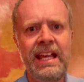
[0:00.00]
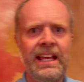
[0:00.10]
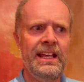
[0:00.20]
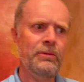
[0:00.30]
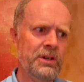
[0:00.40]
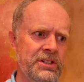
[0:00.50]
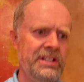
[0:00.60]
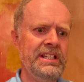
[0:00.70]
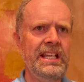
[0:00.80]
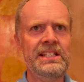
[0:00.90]
it
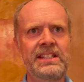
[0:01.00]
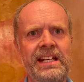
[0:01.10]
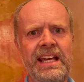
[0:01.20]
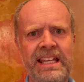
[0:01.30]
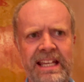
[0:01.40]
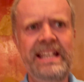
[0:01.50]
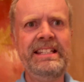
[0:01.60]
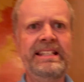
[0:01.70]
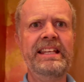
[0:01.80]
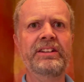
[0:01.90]
wasn't yesterday,
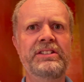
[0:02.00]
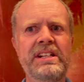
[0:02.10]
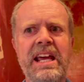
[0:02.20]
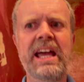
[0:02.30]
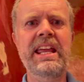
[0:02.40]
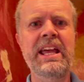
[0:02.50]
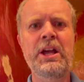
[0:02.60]
it's still today.